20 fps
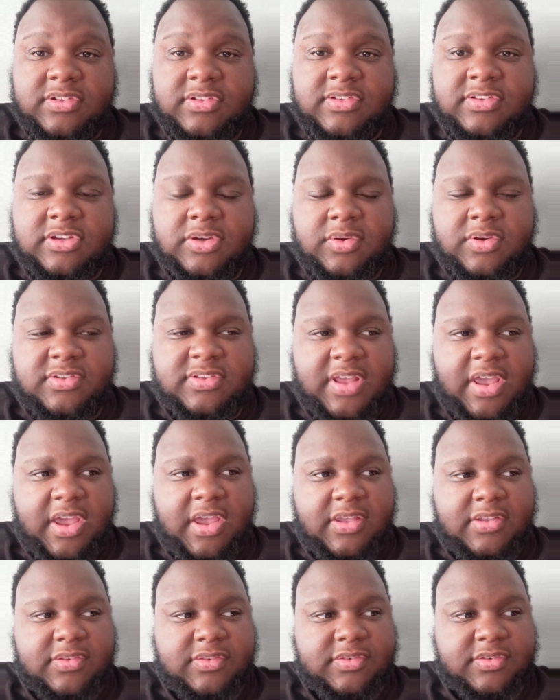This series
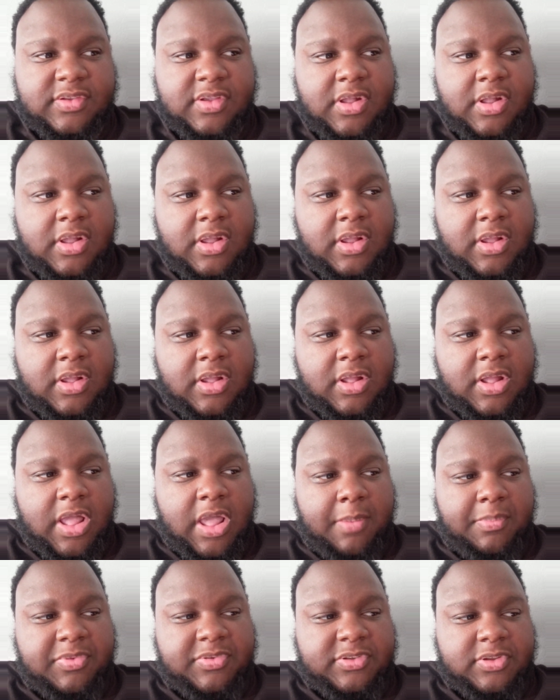has
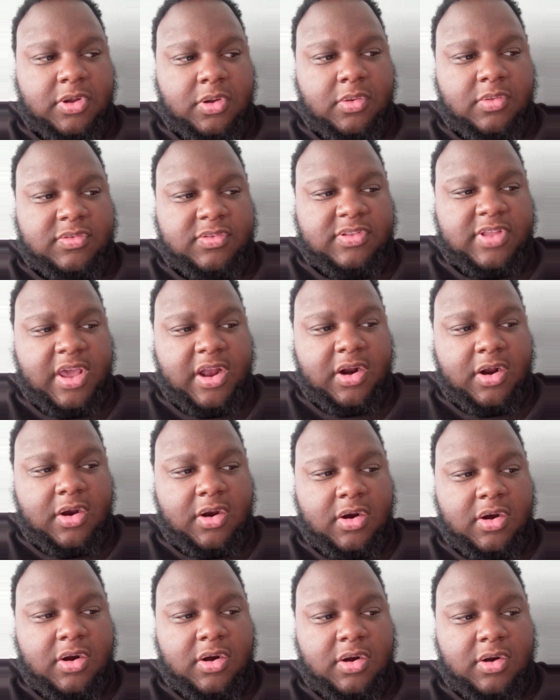episodes that
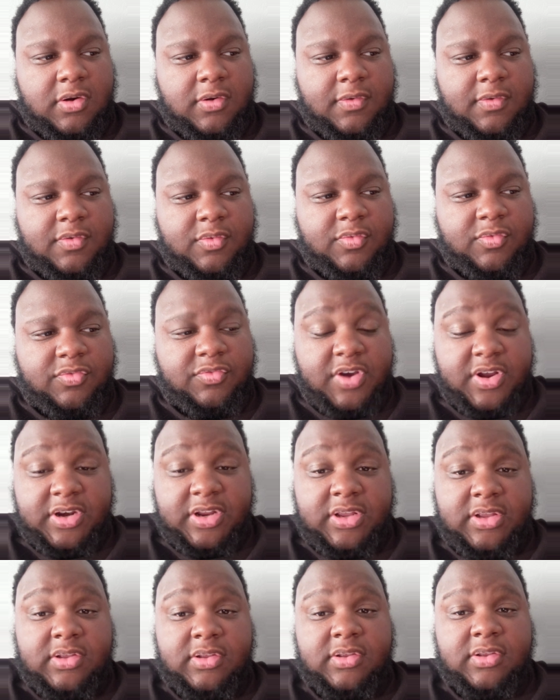are
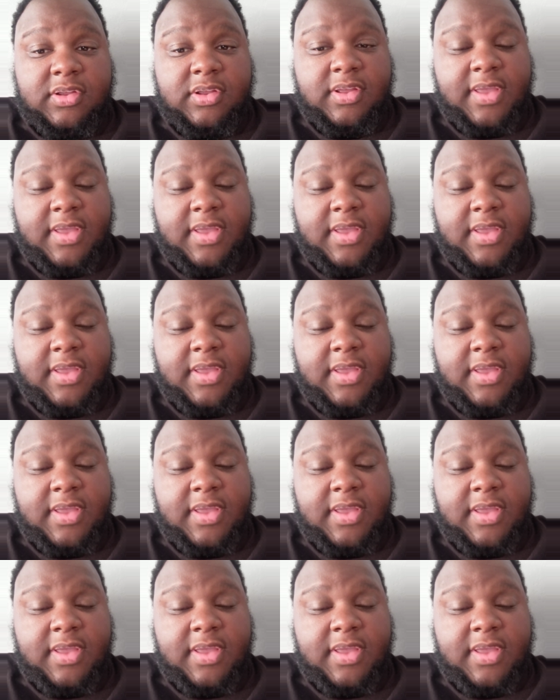funny,